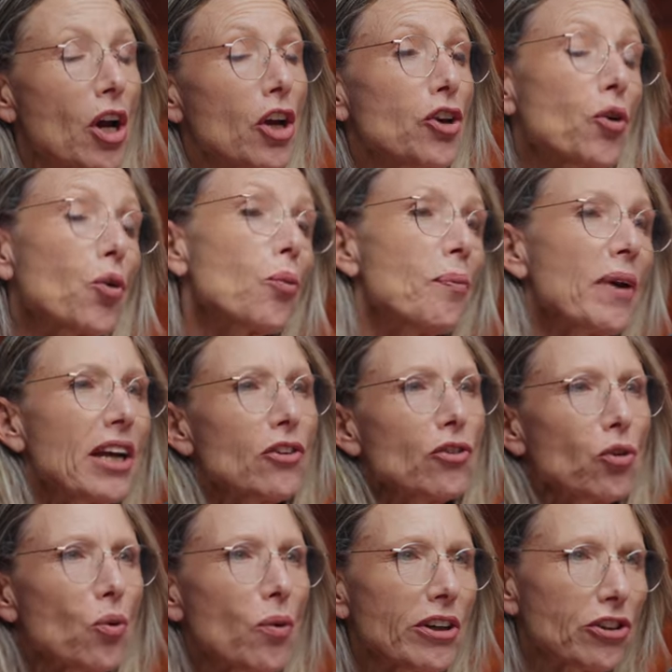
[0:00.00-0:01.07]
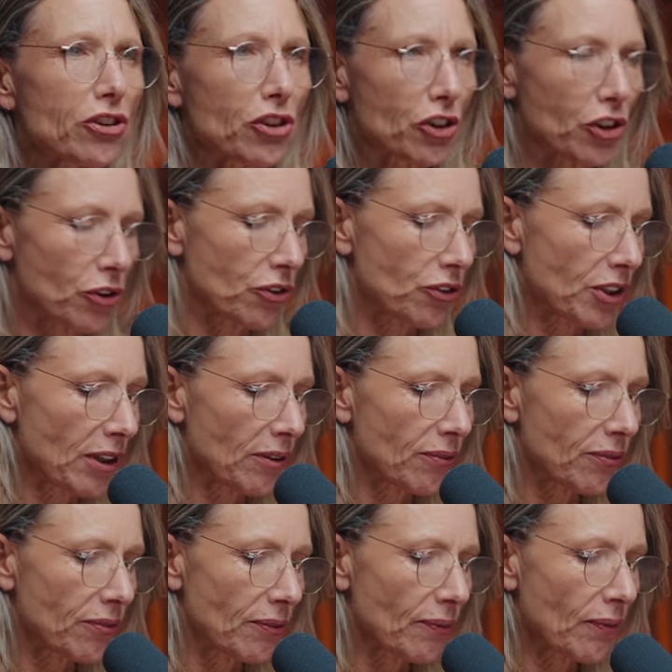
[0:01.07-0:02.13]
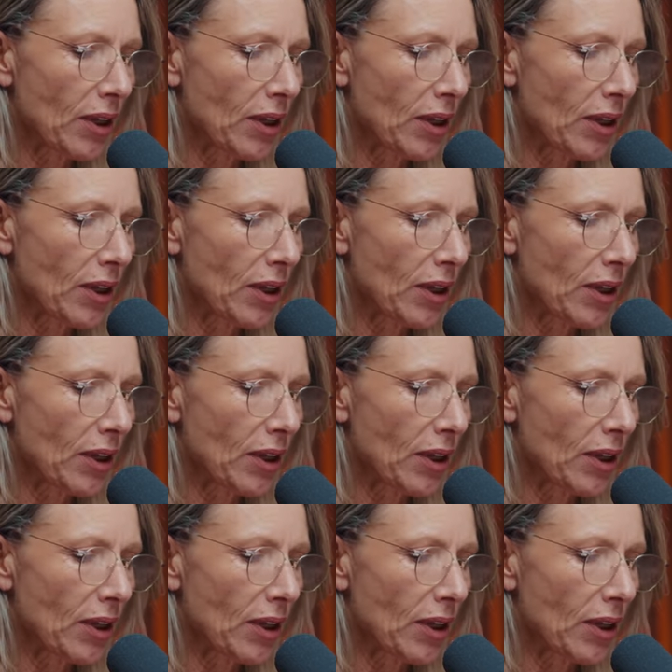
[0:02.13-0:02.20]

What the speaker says: You begin to question yourself.